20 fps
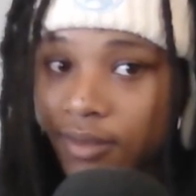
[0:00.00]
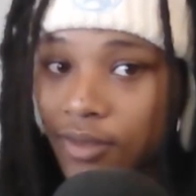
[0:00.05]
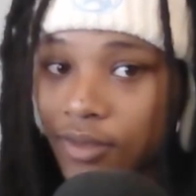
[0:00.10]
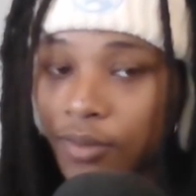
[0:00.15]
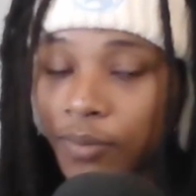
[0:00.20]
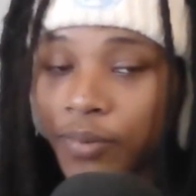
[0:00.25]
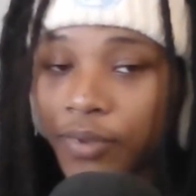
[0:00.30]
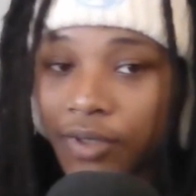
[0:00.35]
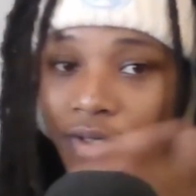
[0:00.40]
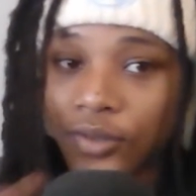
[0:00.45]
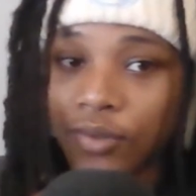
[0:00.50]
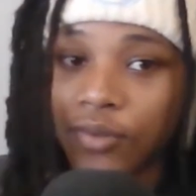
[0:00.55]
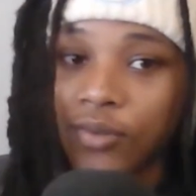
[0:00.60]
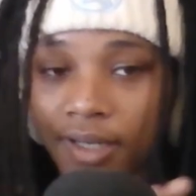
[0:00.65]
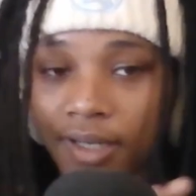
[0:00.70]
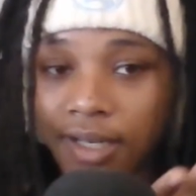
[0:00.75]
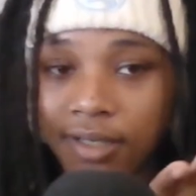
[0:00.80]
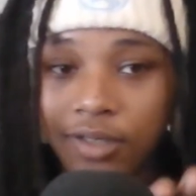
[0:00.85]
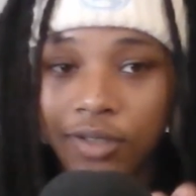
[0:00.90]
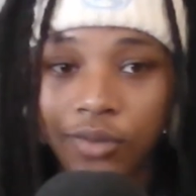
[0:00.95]
So put 2
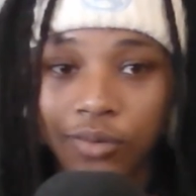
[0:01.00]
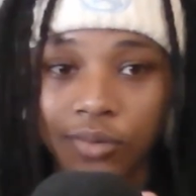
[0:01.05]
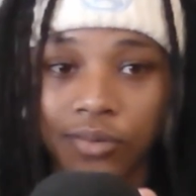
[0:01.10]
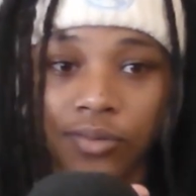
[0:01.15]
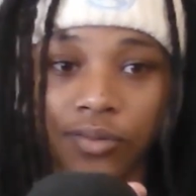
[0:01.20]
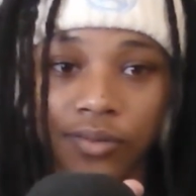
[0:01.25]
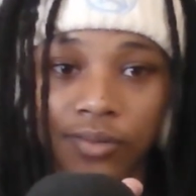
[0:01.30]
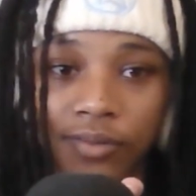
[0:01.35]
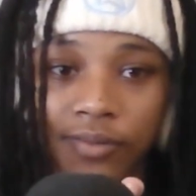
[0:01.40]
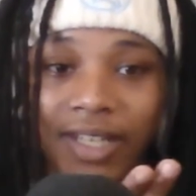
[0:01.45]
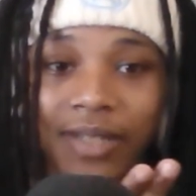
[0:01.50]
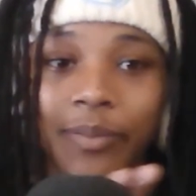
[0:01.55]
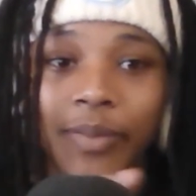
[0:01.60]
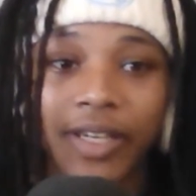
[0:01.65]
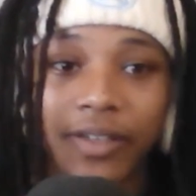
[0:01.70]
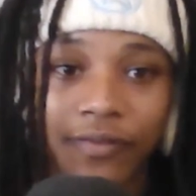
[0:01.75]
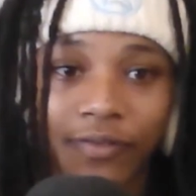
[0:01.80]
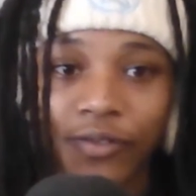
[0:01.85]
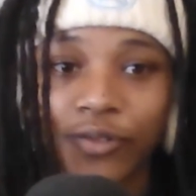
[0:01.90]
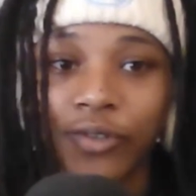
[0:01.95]
and 2 and make
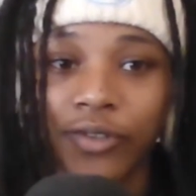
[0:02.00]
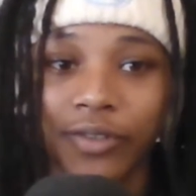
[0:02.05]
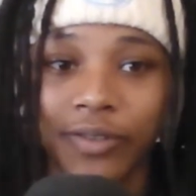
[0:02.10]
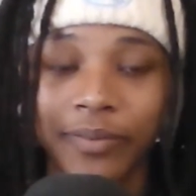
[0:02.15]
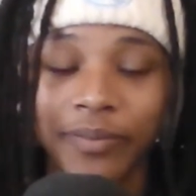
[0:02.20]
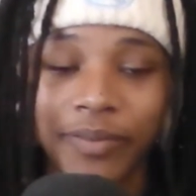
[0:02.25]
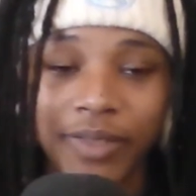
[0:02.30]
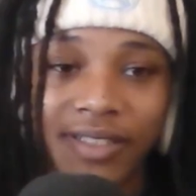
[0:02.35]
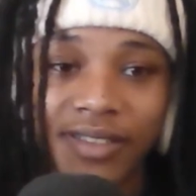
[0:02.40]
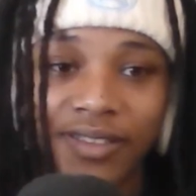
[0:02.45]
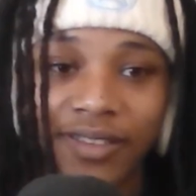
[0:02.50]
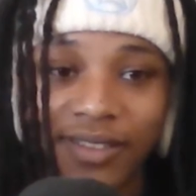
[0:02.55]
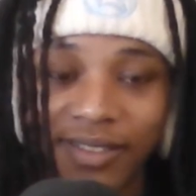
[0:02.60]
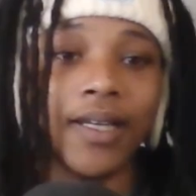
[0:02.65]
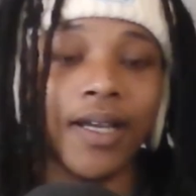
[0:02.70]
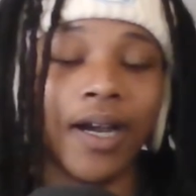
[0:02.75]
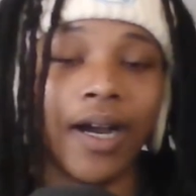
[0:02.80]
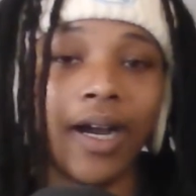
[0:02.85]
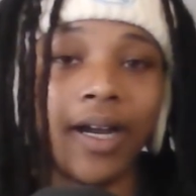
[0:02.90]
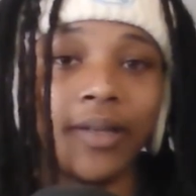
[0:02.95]
4, please.
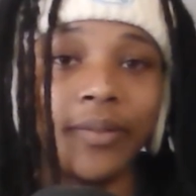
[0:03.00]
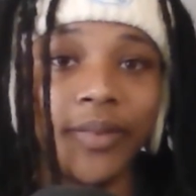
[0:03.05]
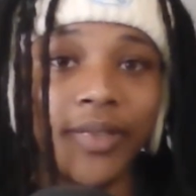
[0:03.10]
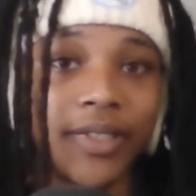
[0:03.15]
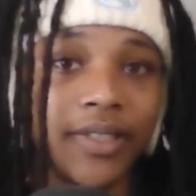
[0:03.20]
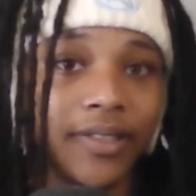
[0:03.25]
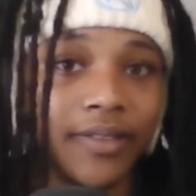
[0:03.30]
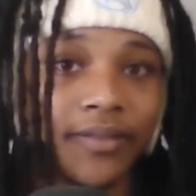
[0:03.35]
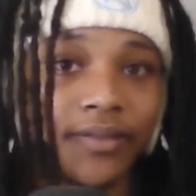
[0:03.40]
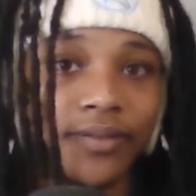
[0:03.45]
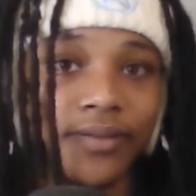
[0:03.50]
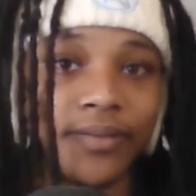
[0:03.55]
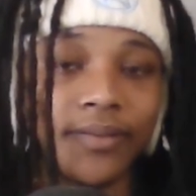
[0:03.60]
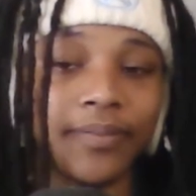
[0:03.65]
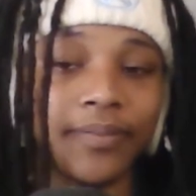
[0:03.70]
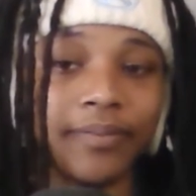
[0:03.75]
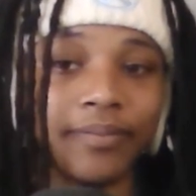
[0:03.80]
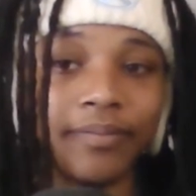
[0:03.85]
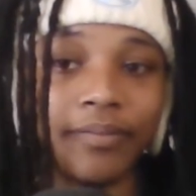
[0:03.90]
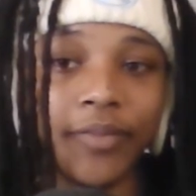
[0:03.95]

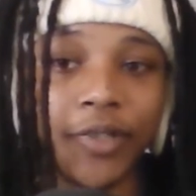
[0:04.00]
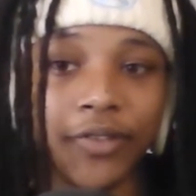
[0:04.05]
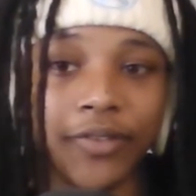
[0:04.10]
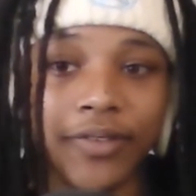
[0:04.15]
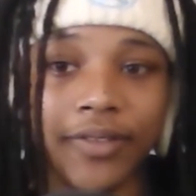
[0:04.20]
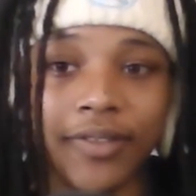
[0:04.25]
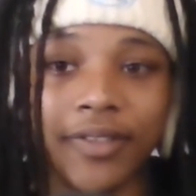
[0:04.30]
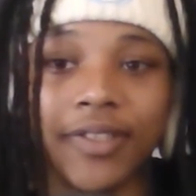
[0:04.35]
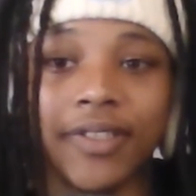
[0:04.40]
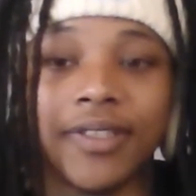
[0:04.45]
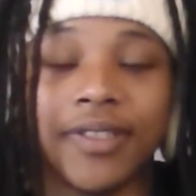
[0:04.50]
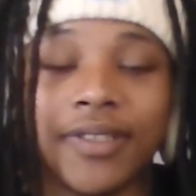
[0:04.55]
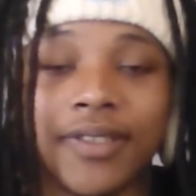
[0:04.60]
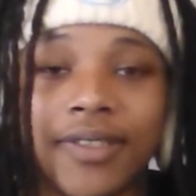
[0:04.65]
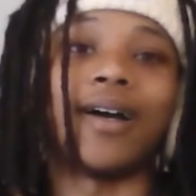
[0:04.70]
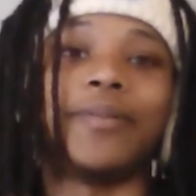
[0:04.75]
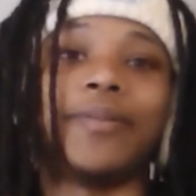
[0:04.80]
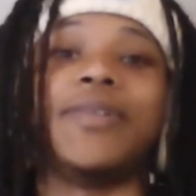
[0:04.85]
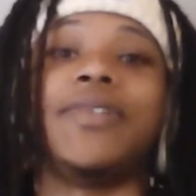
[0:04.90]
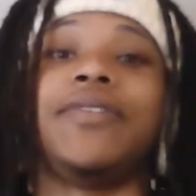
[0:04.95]
Personally,
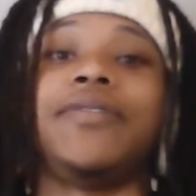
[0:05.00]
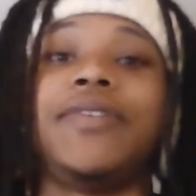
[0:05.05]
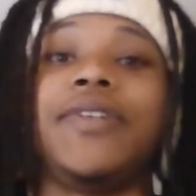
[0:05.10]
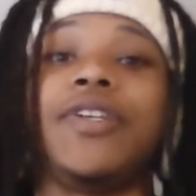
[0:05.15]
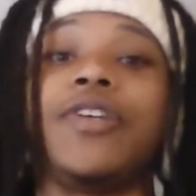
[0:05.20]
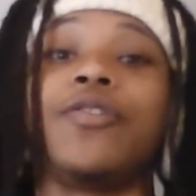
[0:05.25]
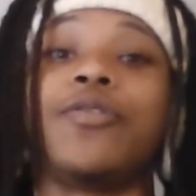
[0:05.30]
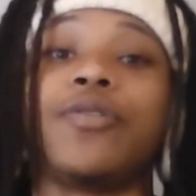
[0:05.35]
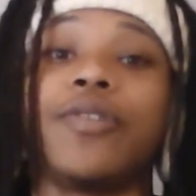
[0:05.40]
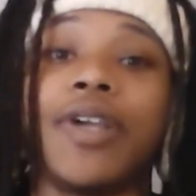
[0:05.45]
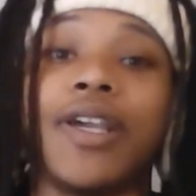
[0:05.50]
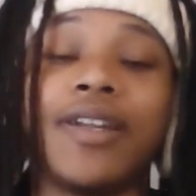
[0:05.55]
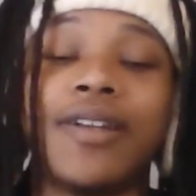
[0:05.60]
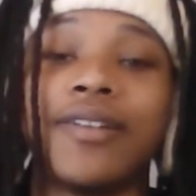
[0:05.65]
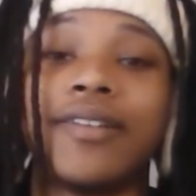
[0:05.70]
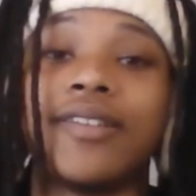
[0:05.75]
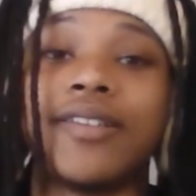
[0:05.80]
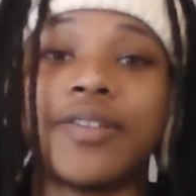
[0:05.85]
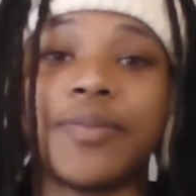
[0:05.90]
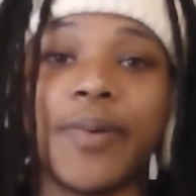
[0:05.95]
I believe he
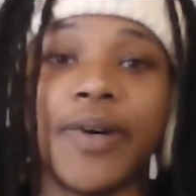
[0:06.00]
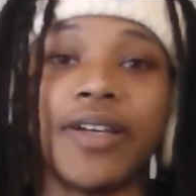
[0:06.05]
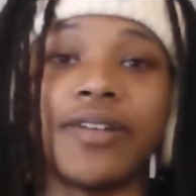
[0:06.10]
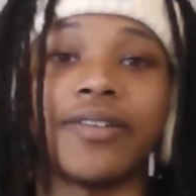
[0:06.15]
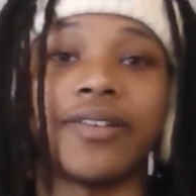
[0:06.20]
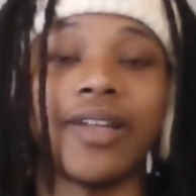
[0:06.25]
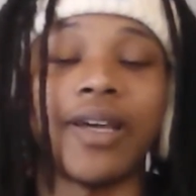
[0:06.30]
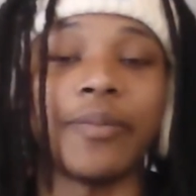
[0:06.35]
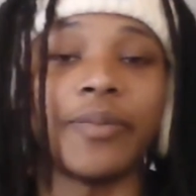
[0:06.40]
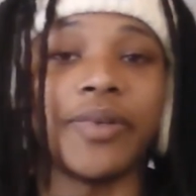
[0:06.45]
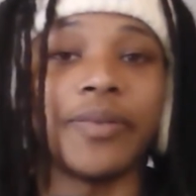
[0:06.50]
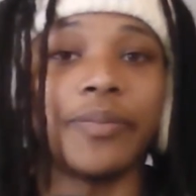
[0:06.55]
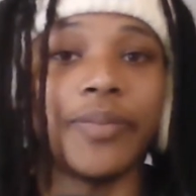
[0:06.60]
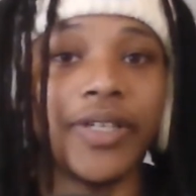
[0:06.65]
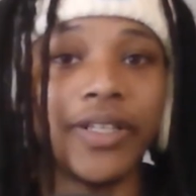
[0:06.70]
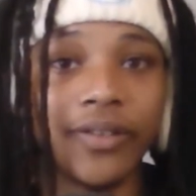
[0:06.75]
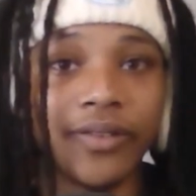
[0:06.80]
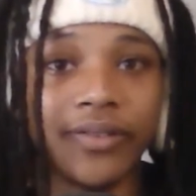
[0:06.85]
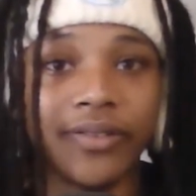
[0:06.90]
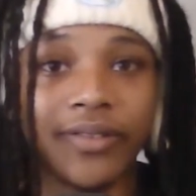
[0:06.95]
created the spider that bit
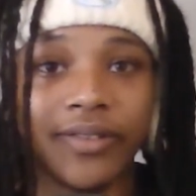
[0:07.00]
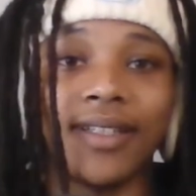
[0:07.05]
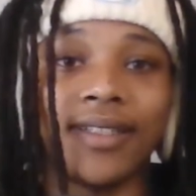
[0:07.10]
Peter.